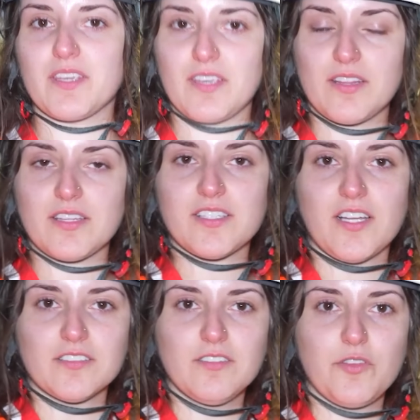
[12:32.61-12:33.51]
in the
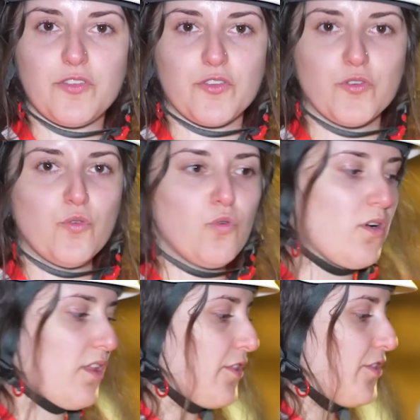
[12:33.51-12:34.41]
tunnel through
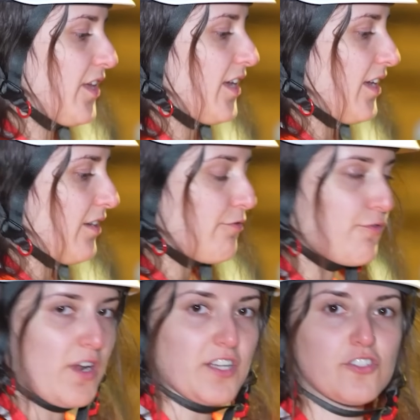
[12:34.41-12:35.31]
the
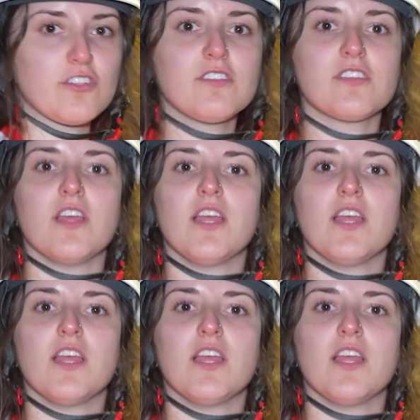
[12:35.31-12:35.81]
fractures